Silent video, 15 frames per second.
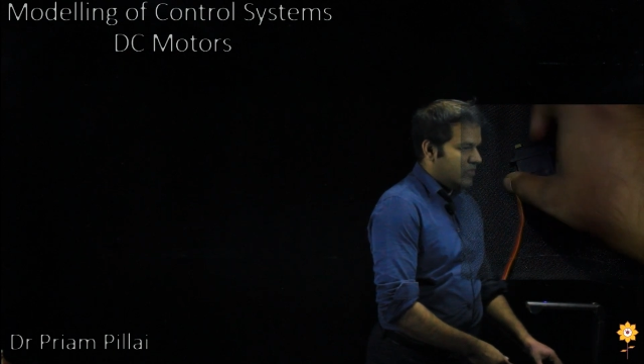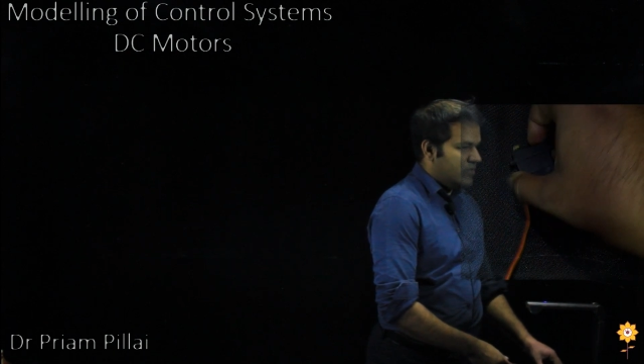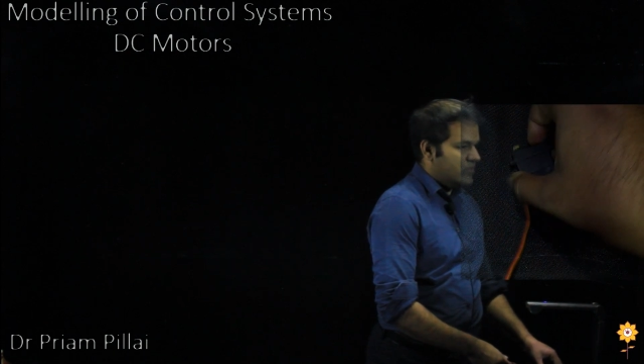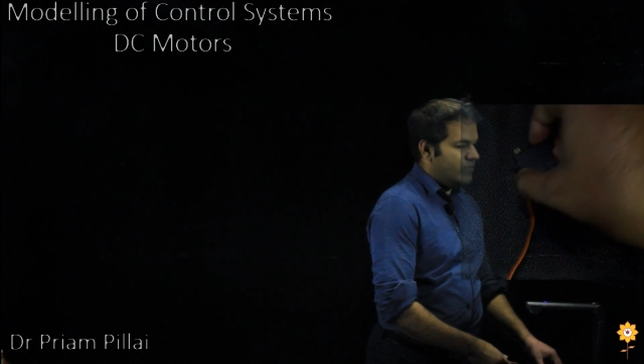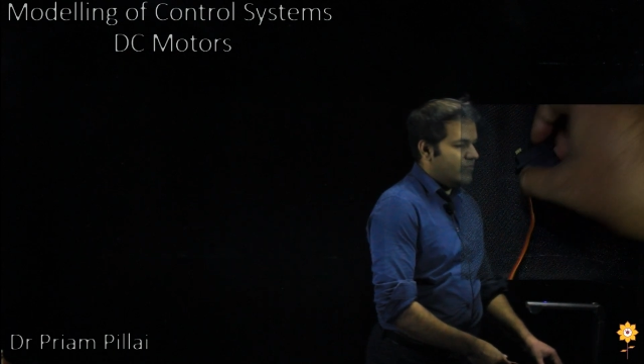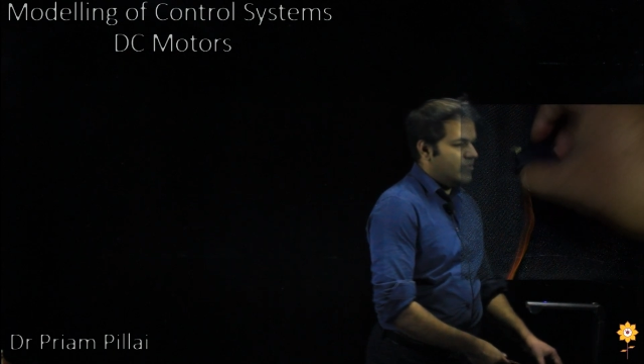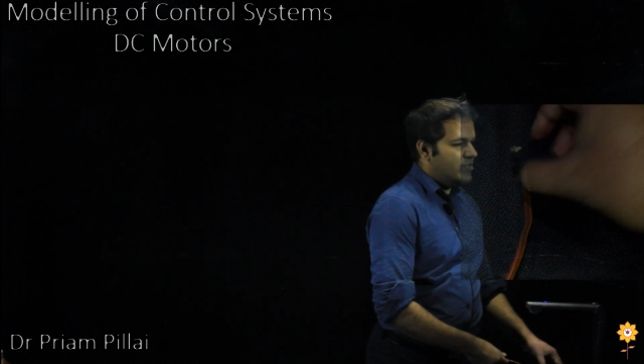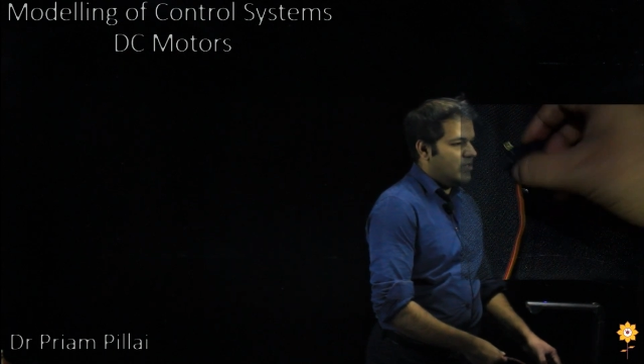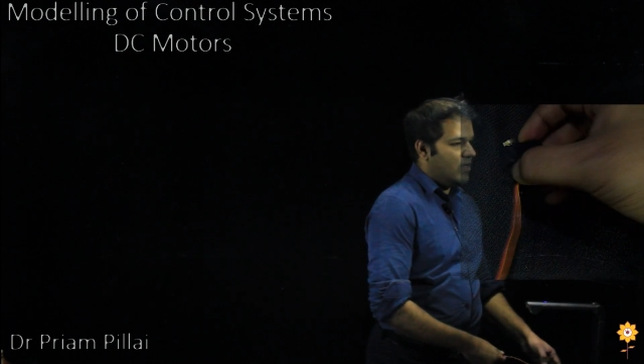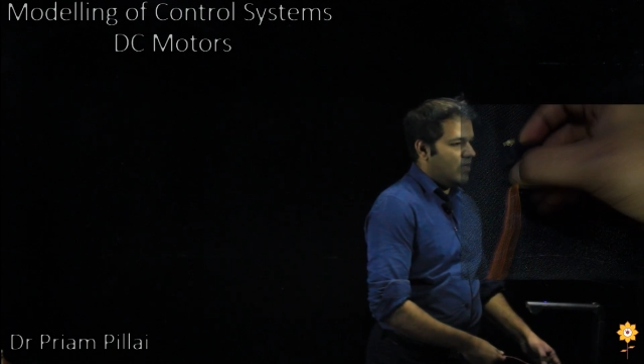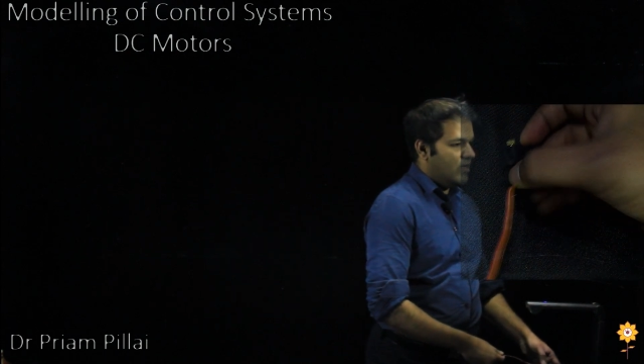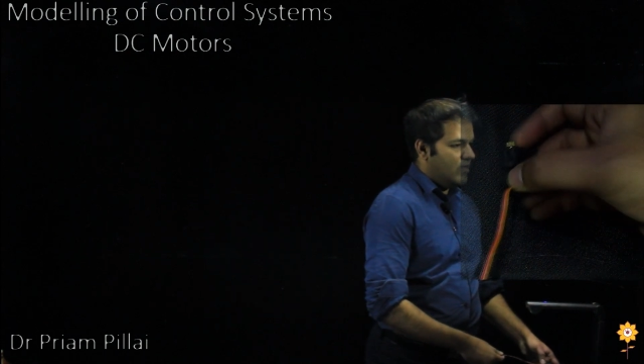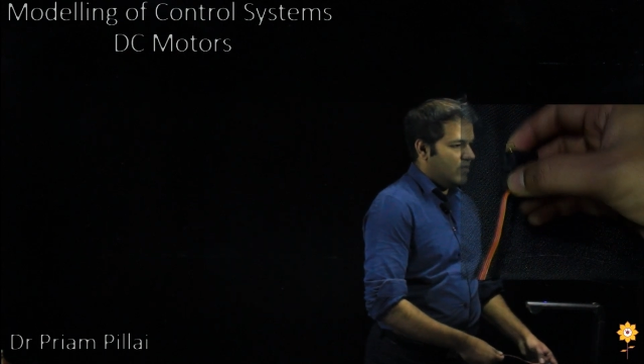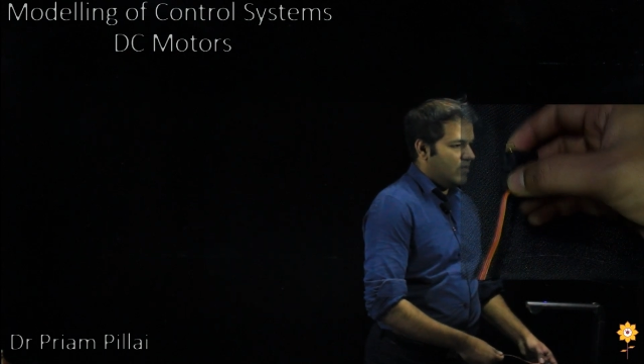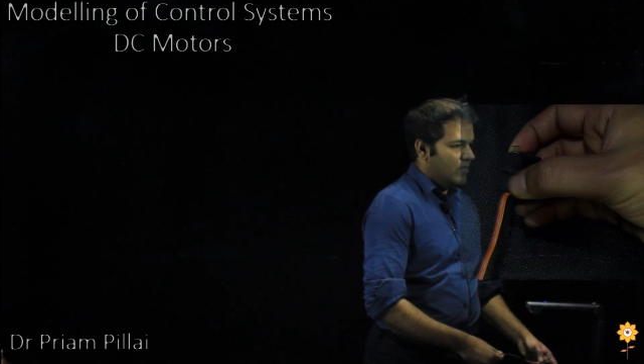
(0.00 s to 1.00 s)
which
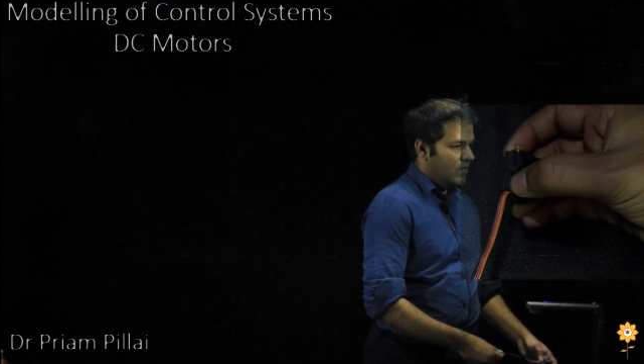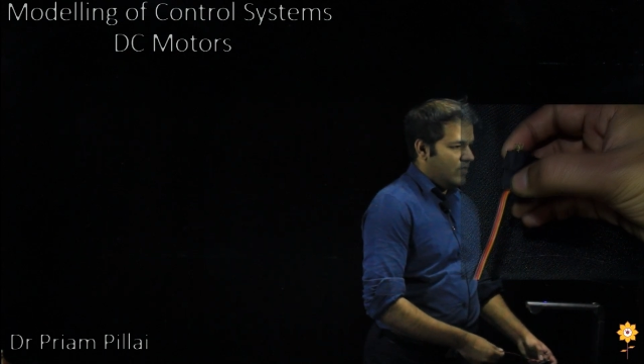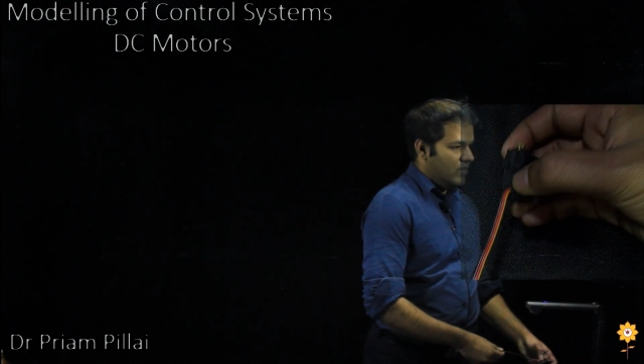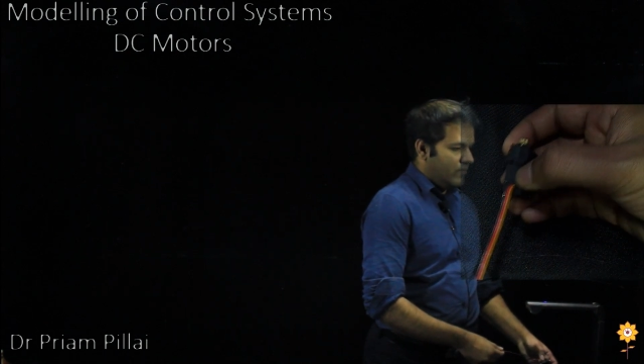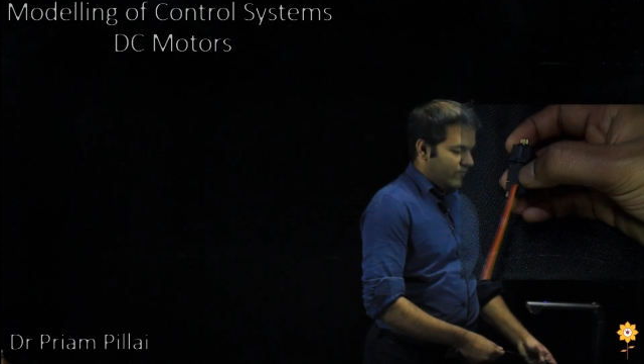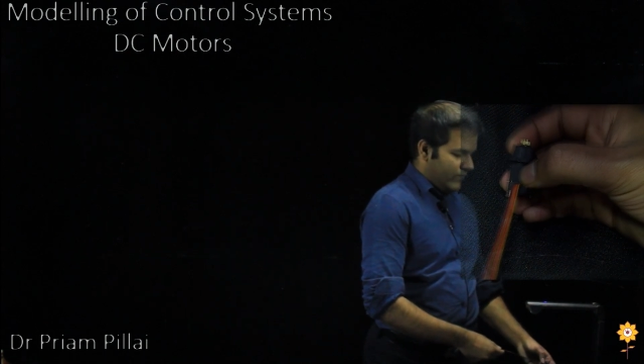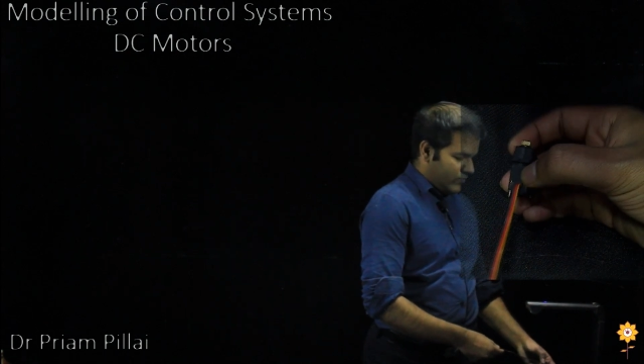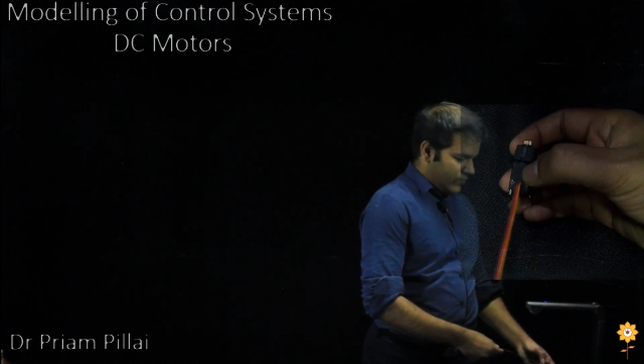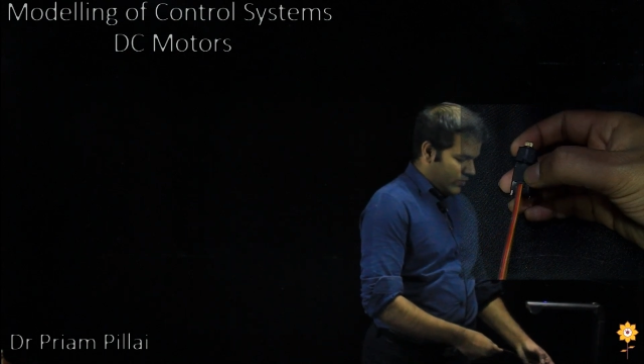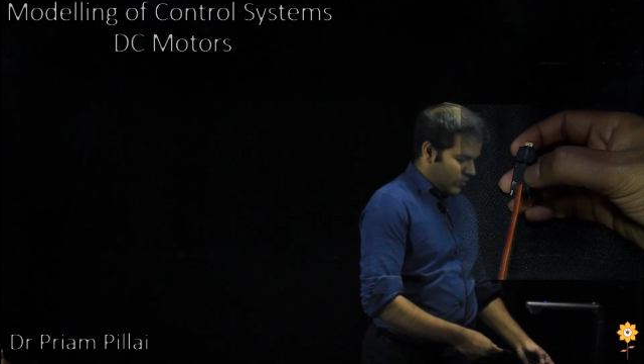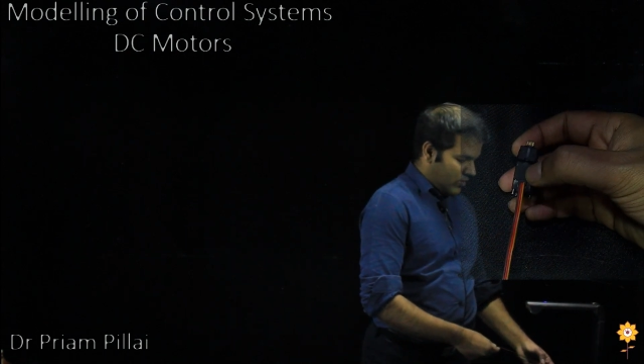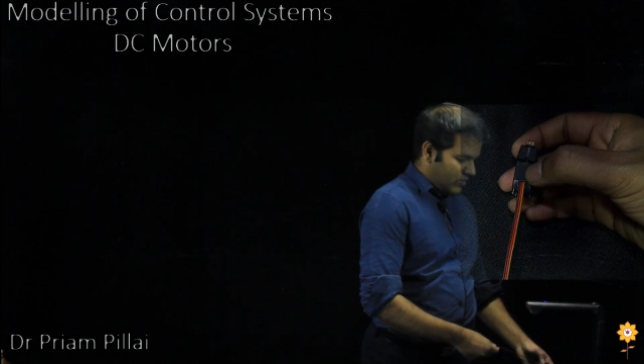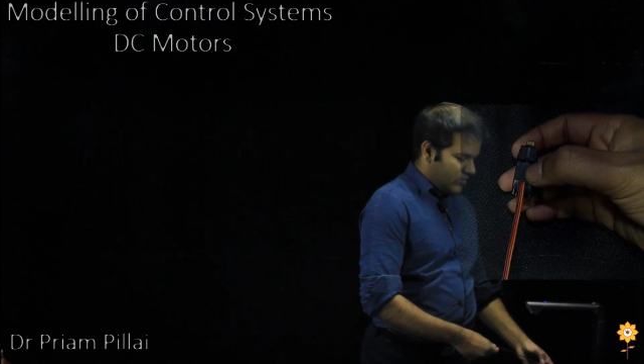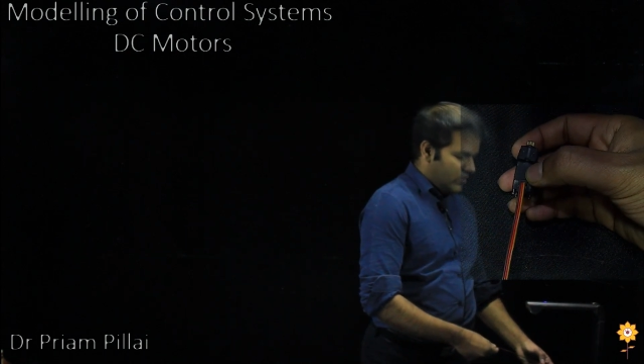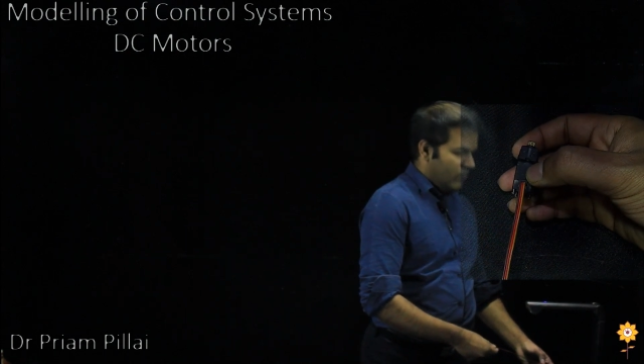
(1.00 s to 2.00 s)
are which we call
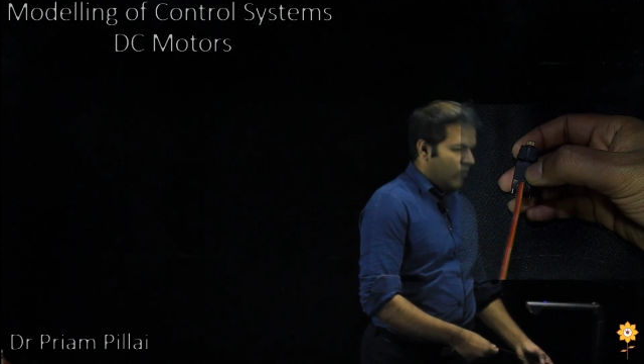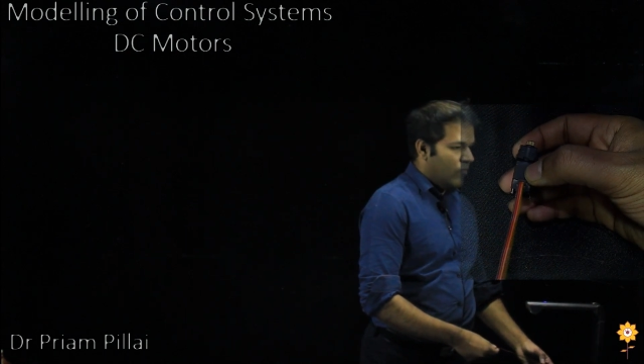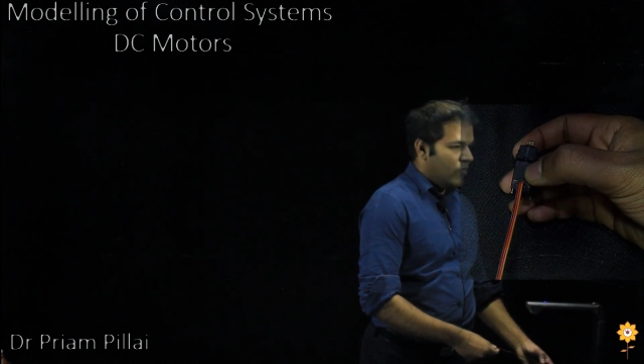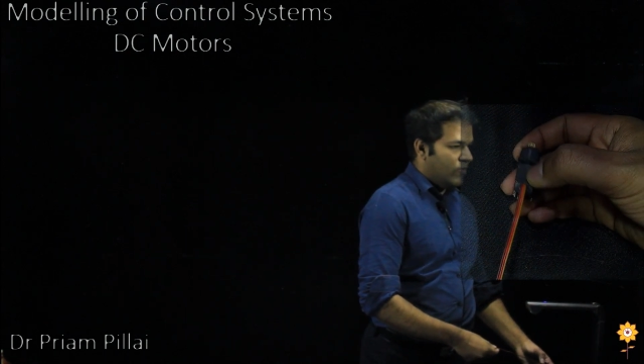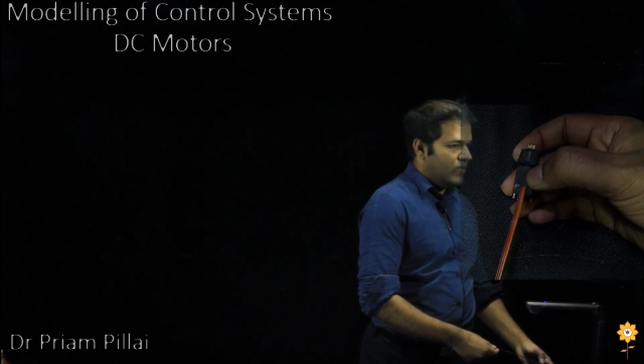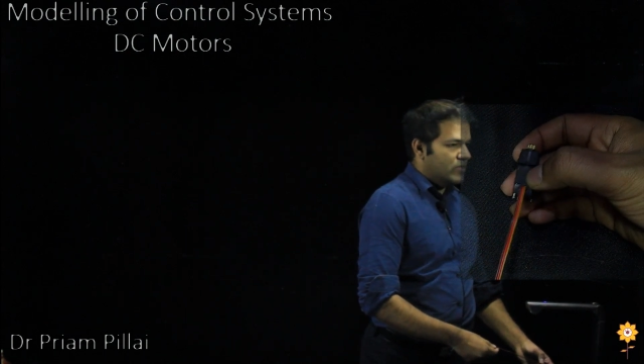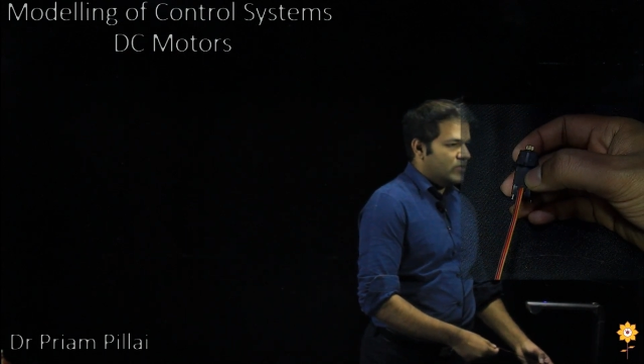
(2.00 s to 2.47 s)
servo motors.